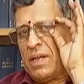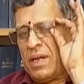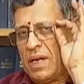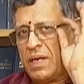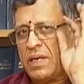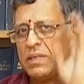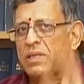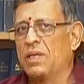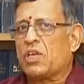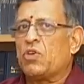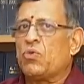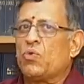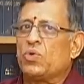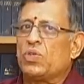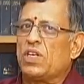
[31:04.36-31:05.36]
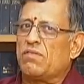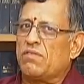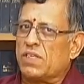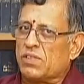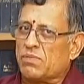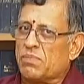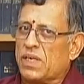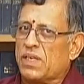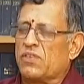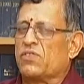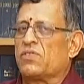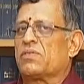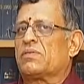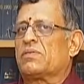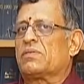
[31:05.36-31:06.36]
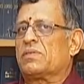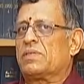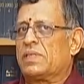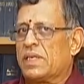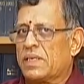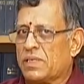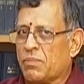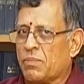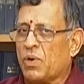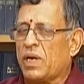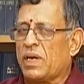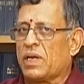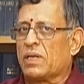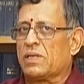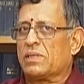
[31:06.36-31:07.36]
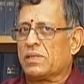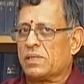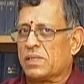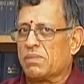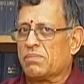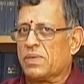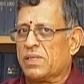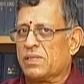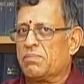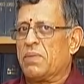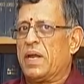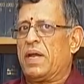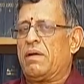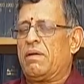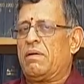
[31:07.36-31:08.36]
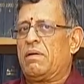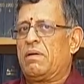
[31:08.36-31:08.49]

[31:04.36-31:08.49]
It is a huge investment that the political system has made.